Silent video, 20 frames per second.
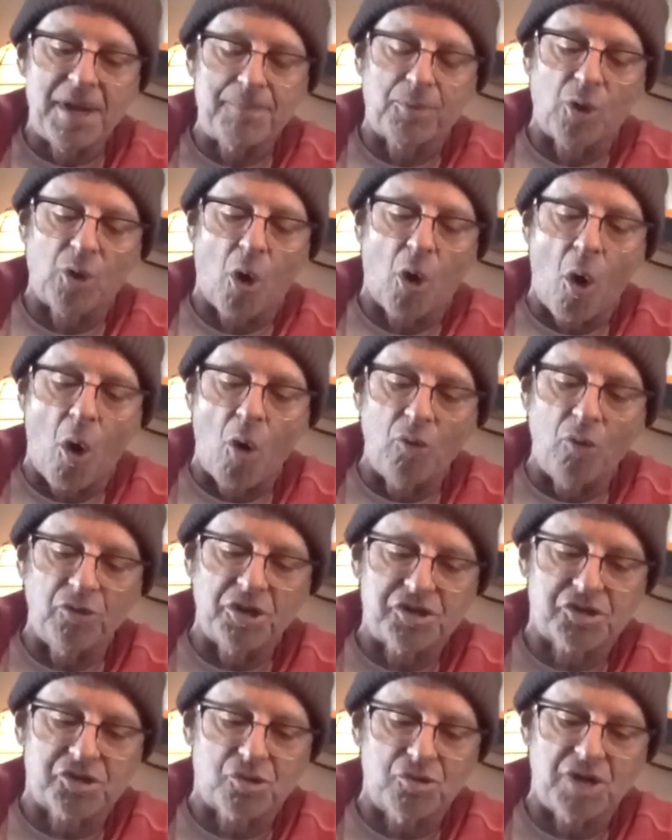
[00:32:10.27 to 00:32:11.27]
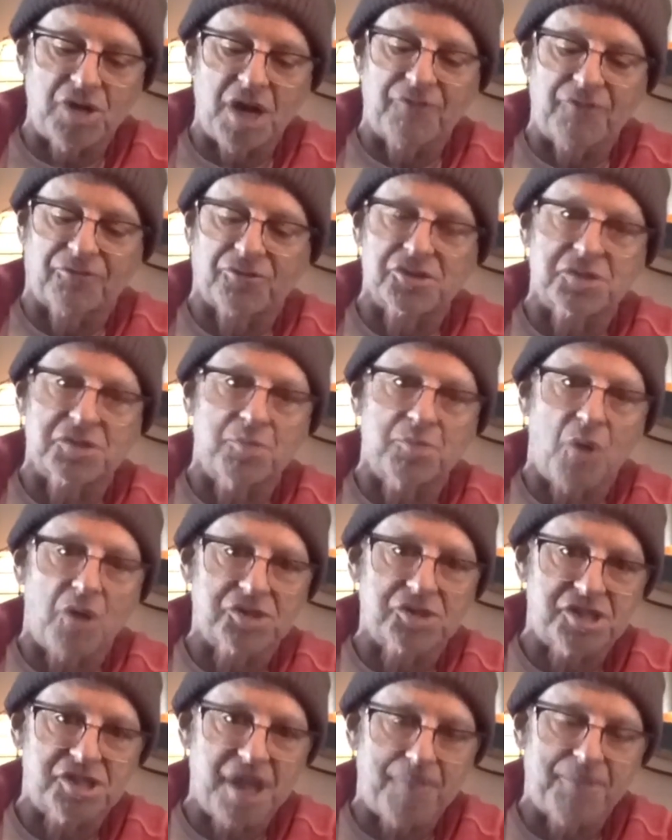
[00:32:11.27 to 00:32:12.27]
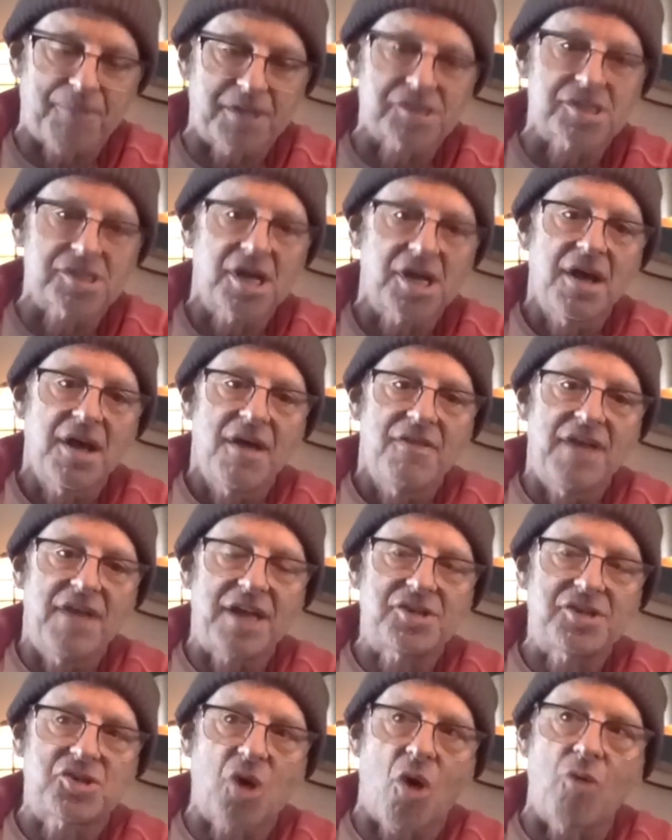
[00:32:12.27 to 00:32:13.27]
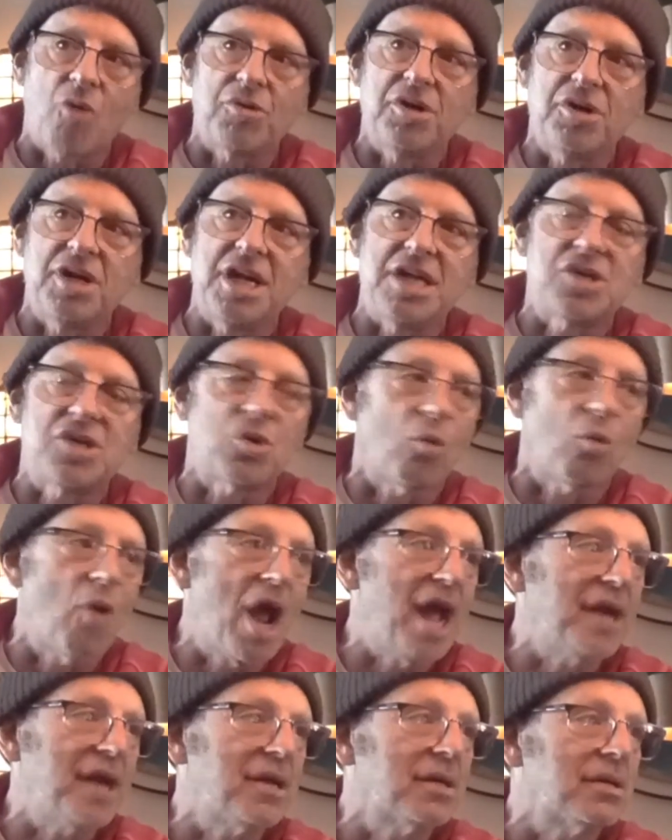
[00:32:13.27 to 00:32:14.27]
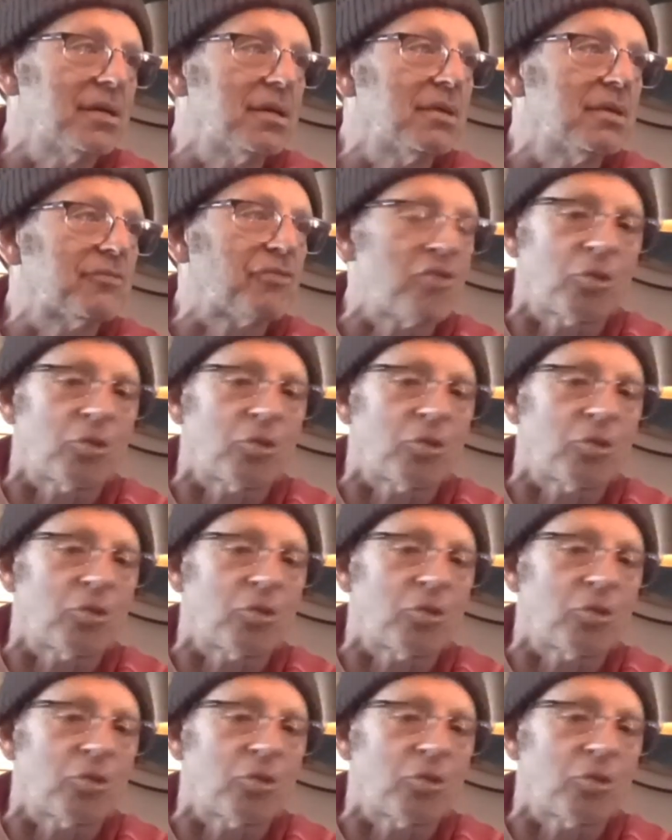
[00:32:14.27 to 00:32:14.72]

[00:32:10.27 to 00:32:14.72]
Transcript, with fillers: People only tune in for small snippets. They don't need to wait